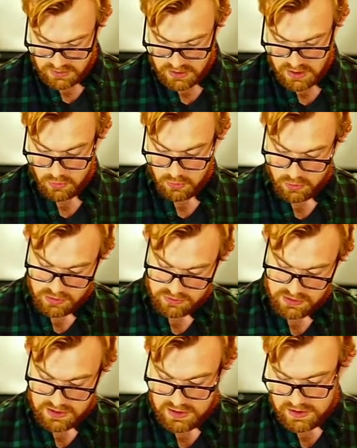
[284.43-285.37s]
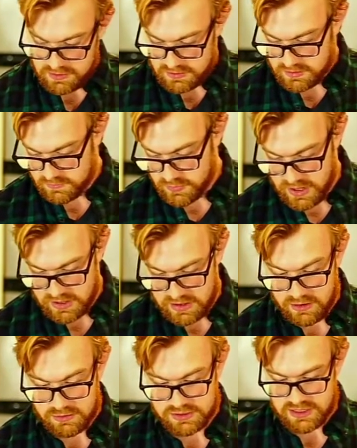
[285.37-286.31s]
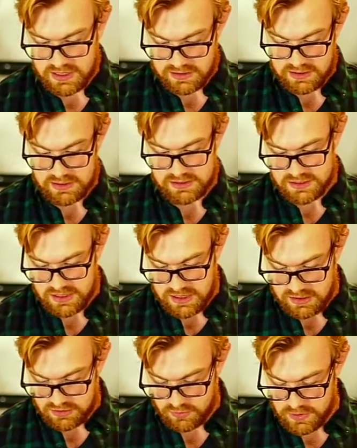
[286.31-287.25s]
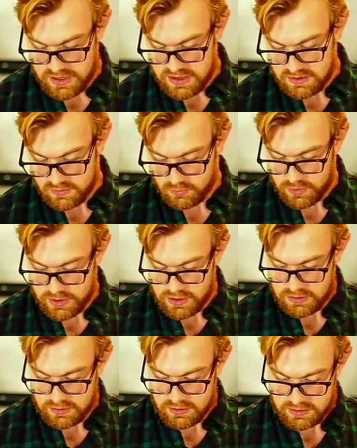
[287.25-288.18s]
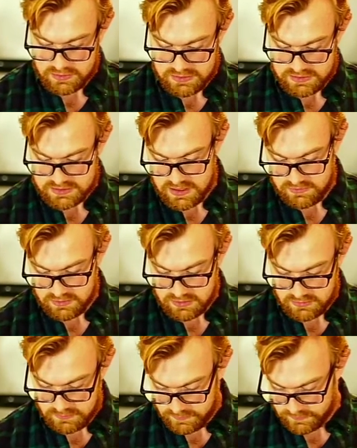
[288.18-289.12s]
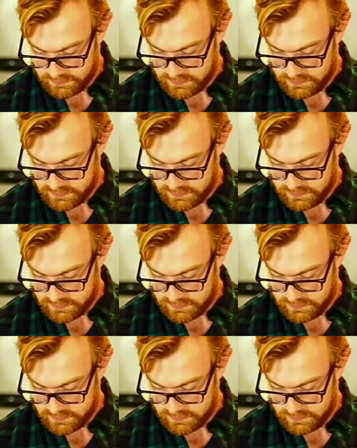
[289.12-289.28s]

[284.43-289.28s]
Uh, or then I could combine out and get uh, three, one, and then seven.